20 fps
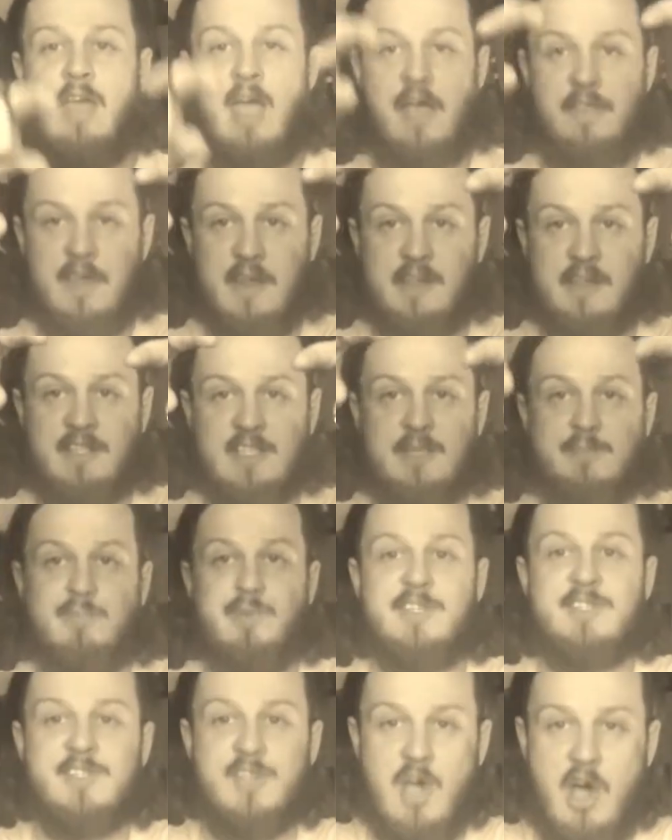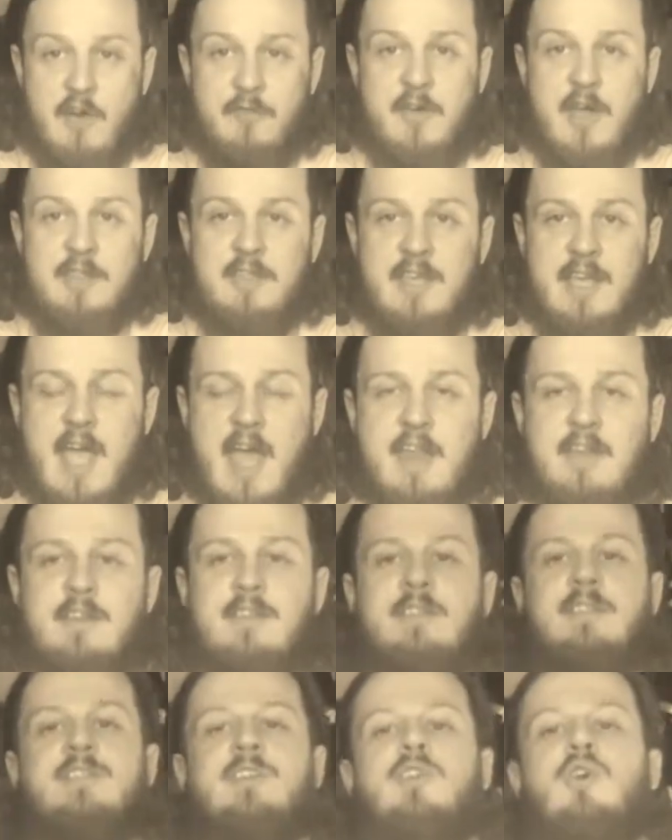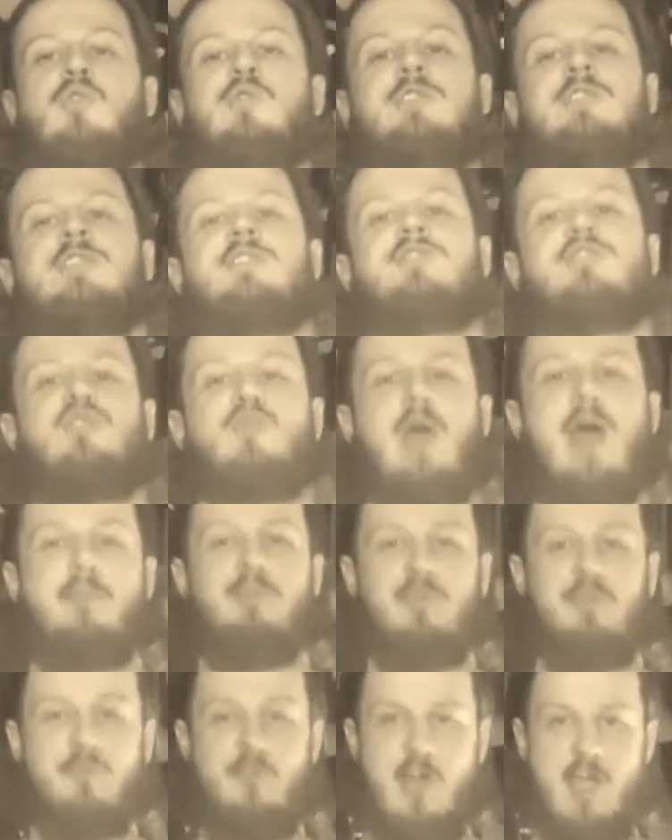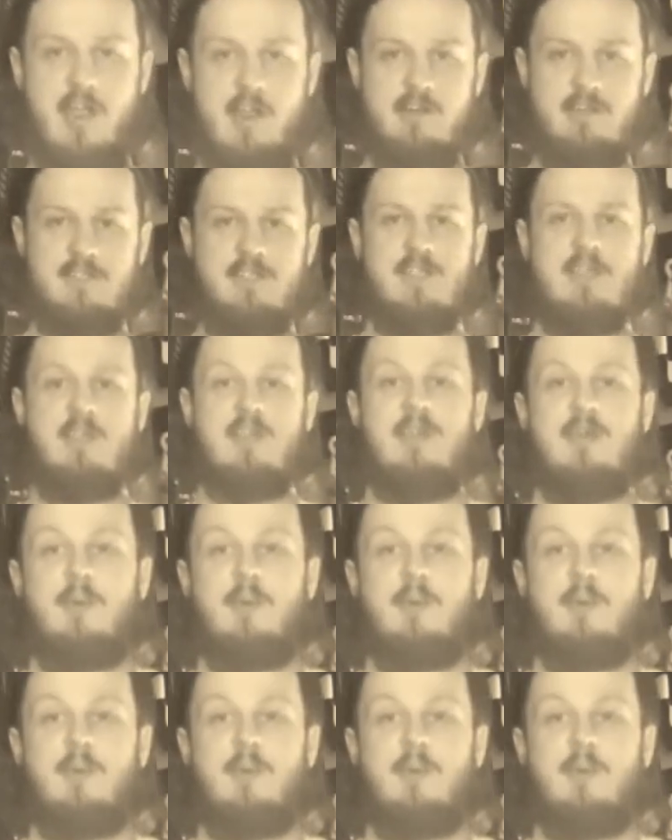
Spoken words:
and then it splits off at the end to go to the two amplifiers.